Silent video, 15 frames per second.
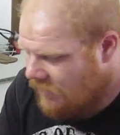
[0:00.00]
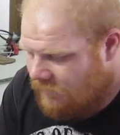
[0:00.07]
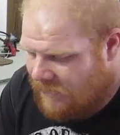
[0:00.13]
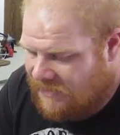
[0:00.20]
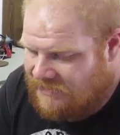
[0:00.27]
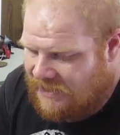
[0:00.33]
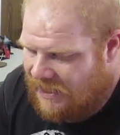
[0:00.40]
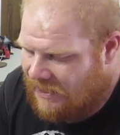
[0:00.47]

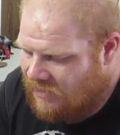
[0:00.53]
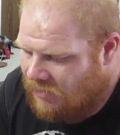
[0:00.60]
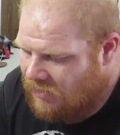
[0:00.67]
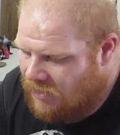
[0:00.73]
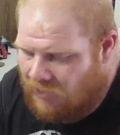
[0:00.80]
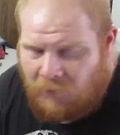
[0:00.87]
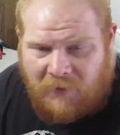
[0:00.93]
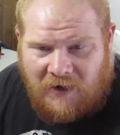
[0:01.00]
Makes the handle a
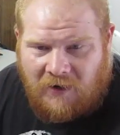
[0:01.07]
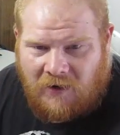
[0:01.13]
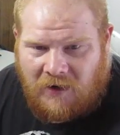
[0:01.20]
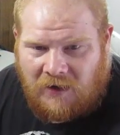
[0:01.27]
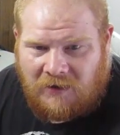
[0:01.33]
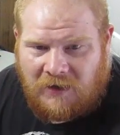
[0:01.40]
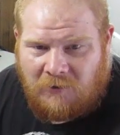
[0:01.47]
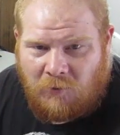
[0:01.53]
little bigger and
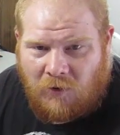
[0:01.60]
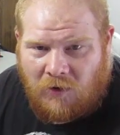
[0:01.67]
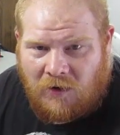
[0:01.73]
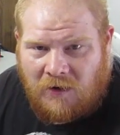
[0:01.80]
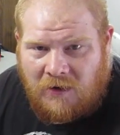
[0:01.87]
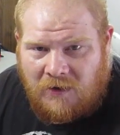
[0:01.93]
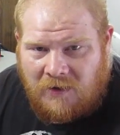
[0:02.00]
a little more,